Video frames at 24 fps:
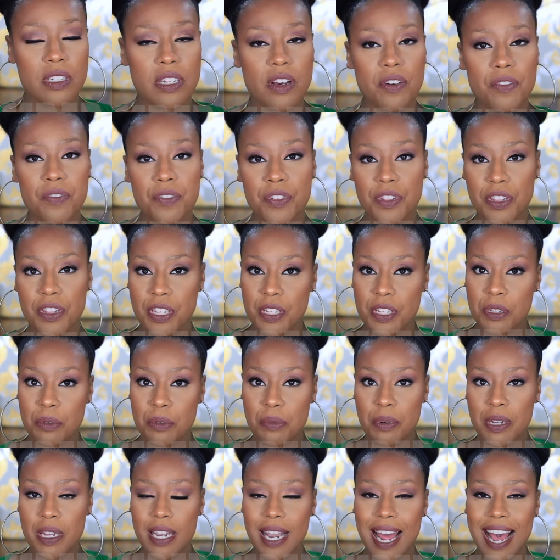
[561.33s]
So for this
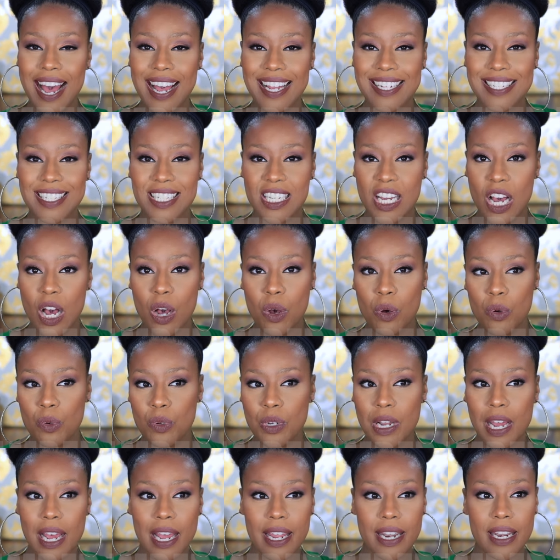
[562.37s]
one, I
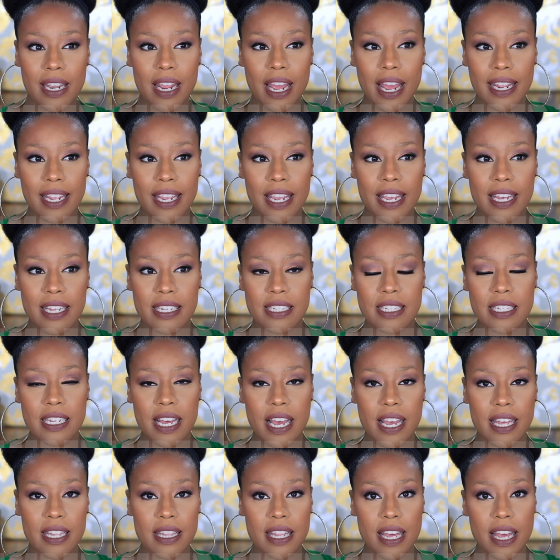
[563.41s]
can't
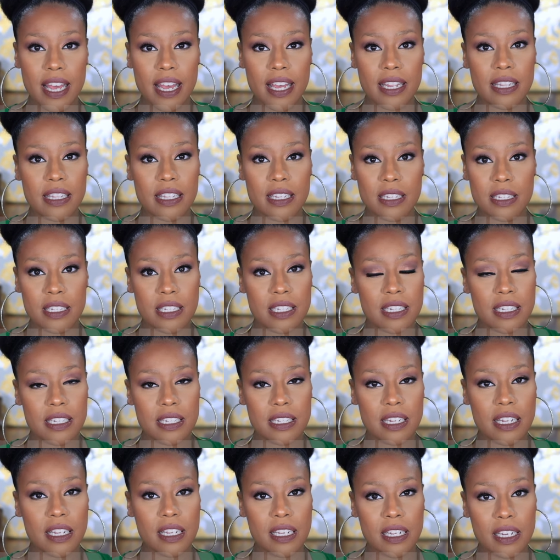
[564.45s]
say that this
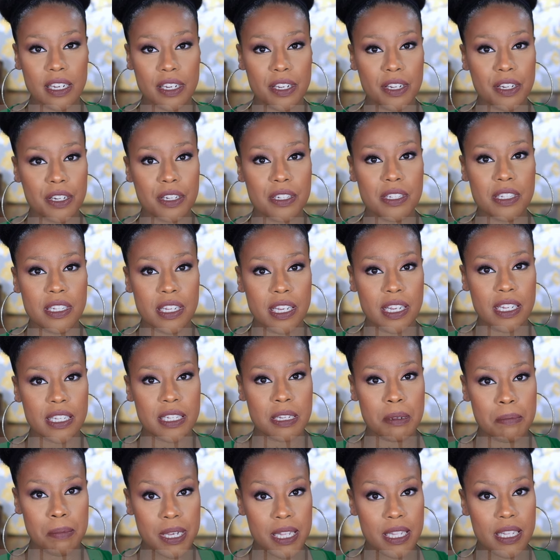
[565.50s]
is a linear scent.
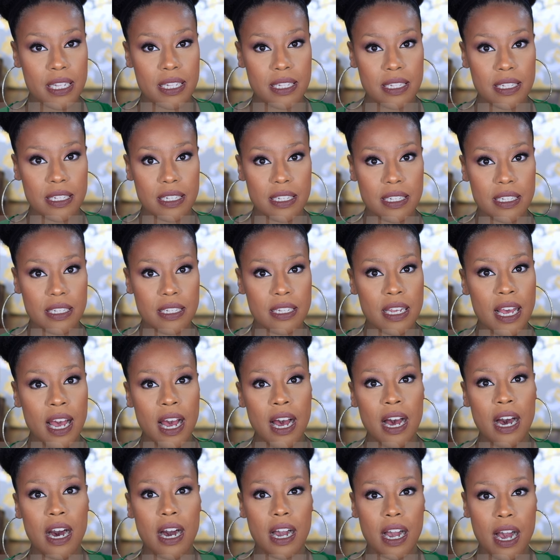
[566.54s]
To me, this is
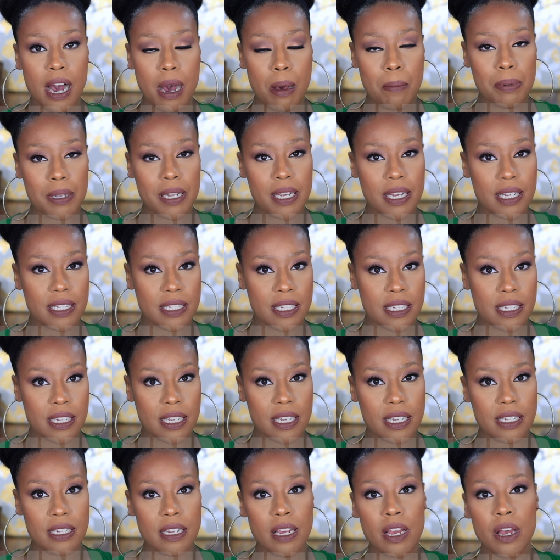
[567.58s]
a complex
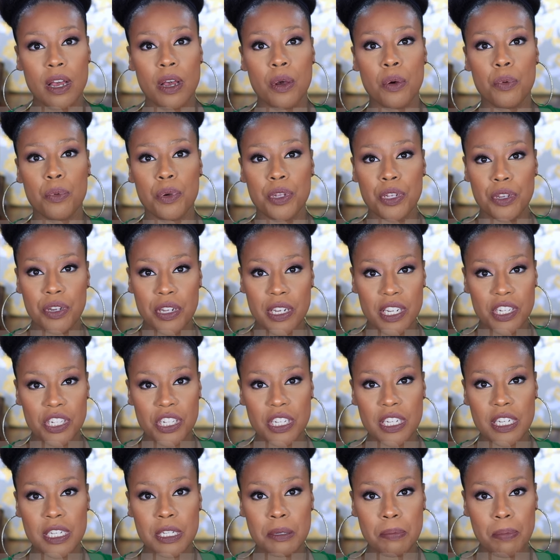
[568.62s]
scent. When you
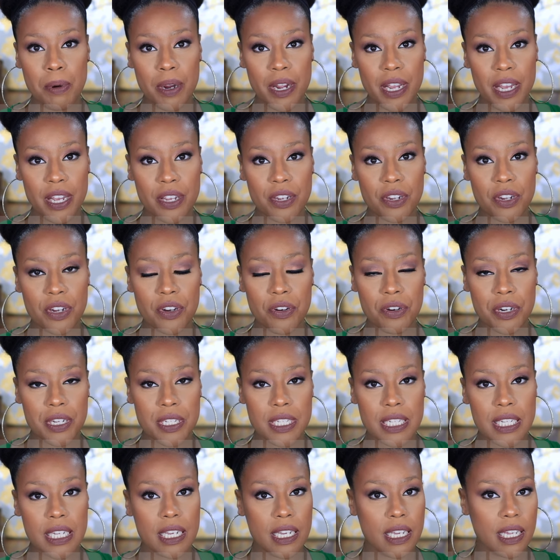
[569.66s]
initially spray it, you're going
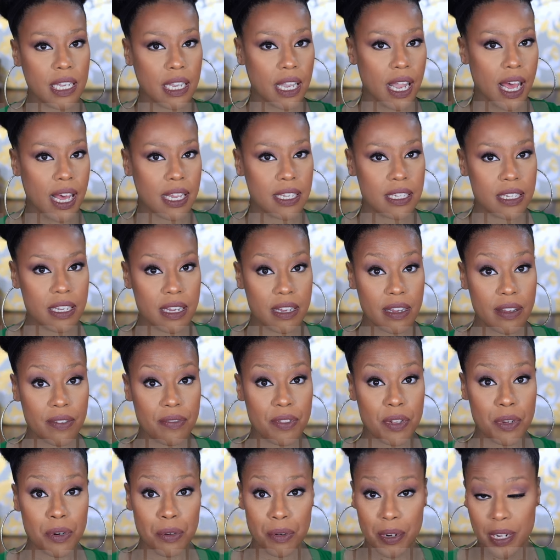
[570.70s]
to get lots of
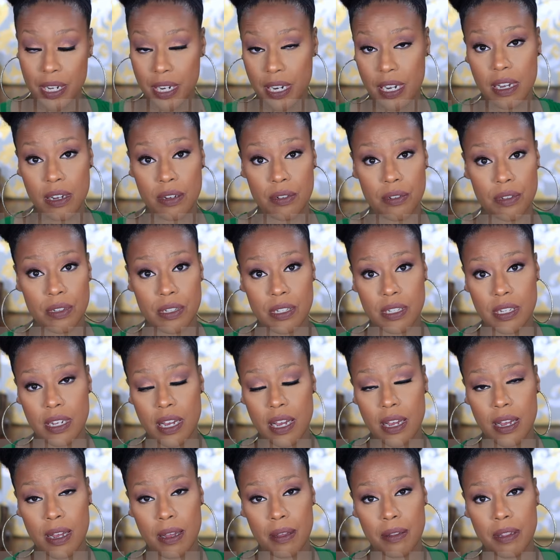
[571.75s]
the green notes
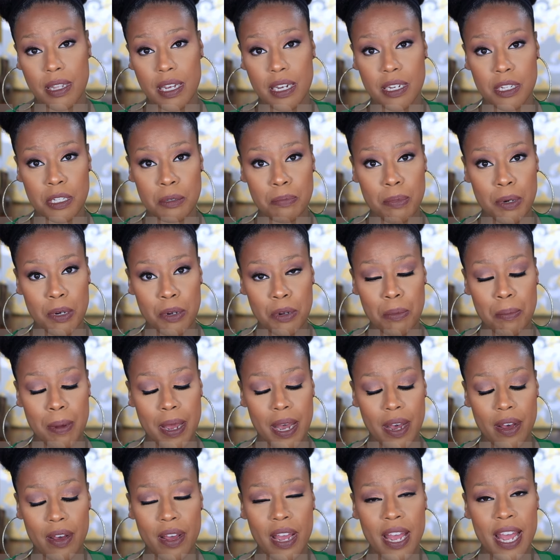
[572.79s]
that it spoke
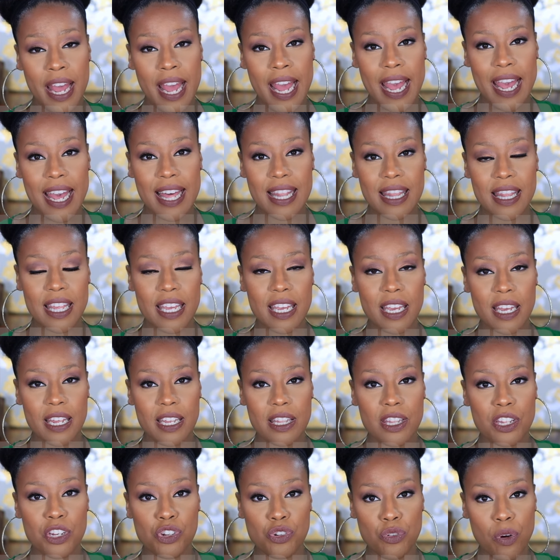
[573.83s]
about, and
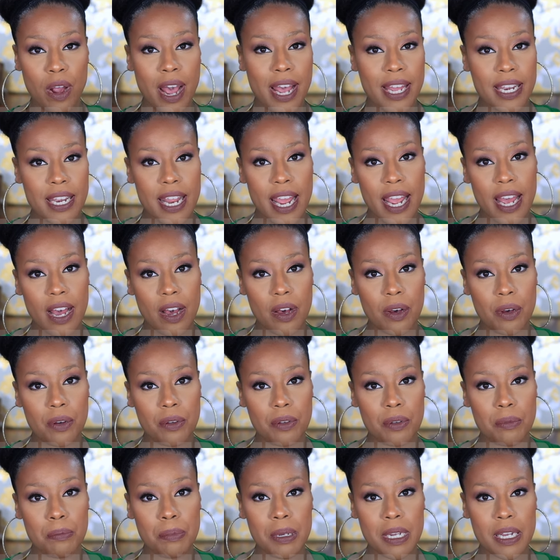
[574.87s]
then the dry
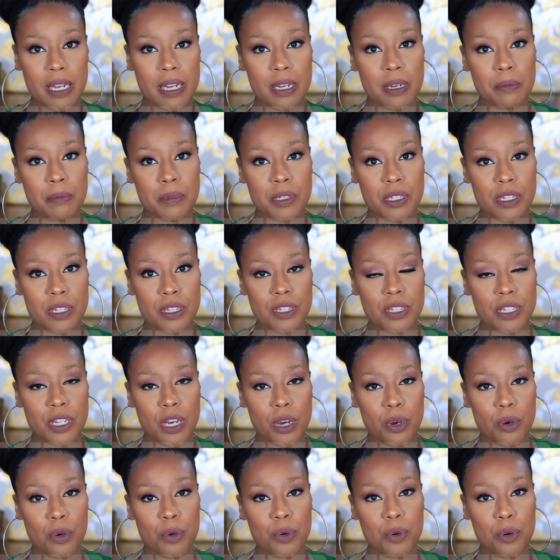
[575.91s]
down becomes
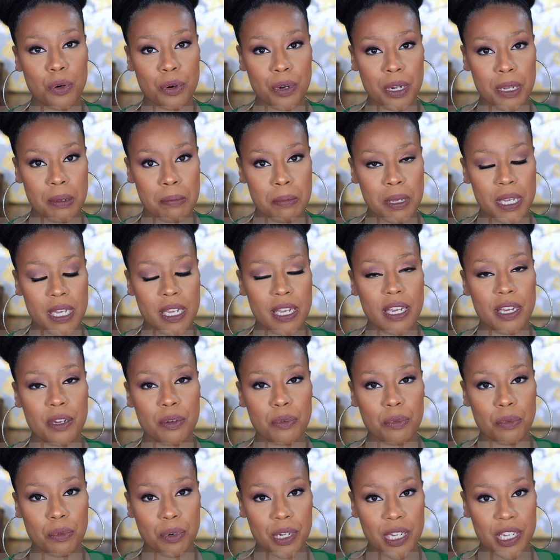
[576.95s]
so creamy
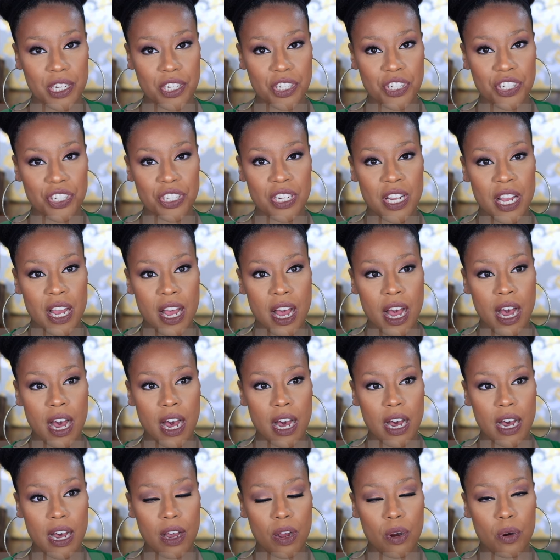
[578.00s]
and rich,
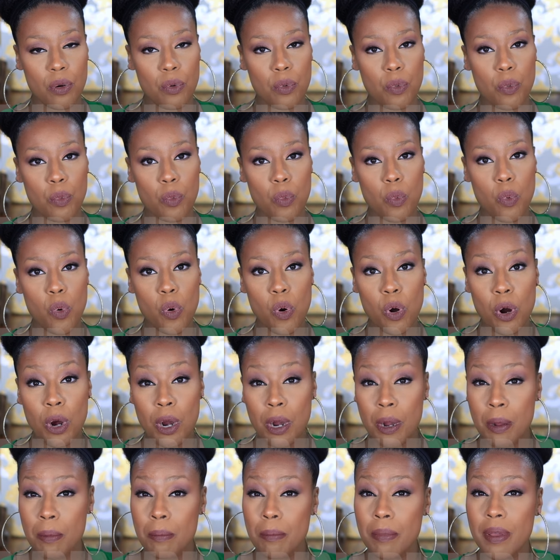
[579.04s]

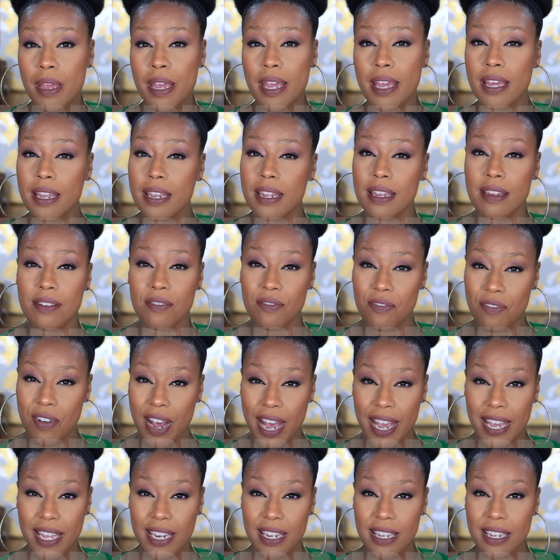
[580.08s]
warm and
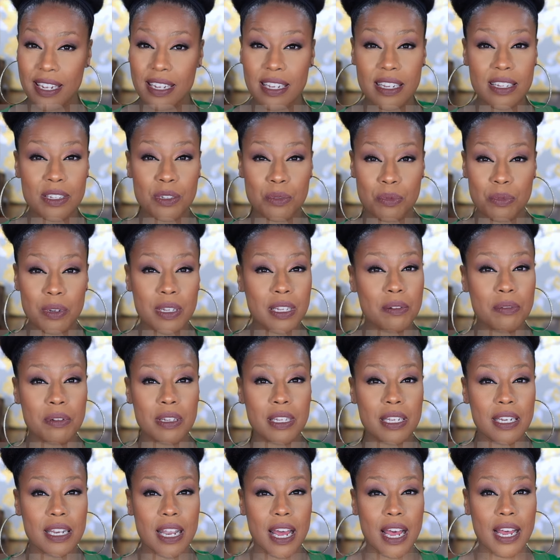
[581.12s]
inviting. It's really,
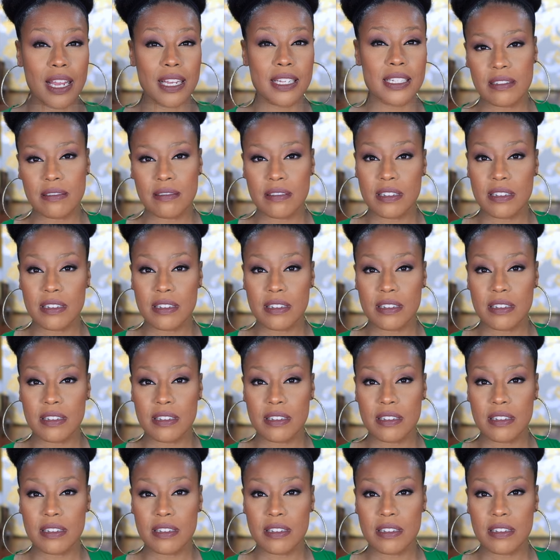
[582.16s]
really nice.